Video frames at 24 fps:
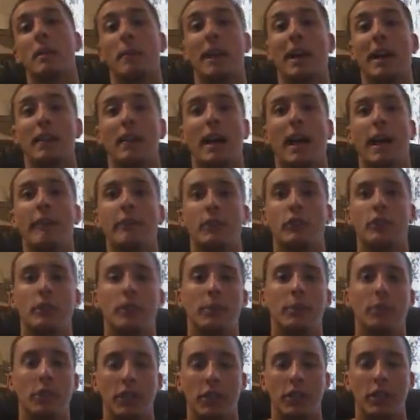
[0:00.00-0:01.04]
my live
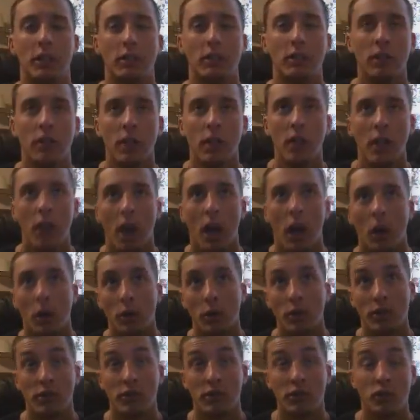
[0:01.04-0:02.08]
streaming channel, uh,
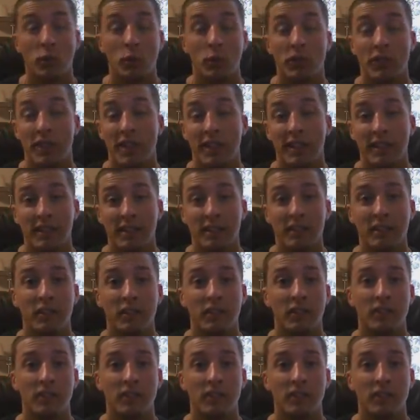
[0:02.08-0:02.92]
which is twitch dot t v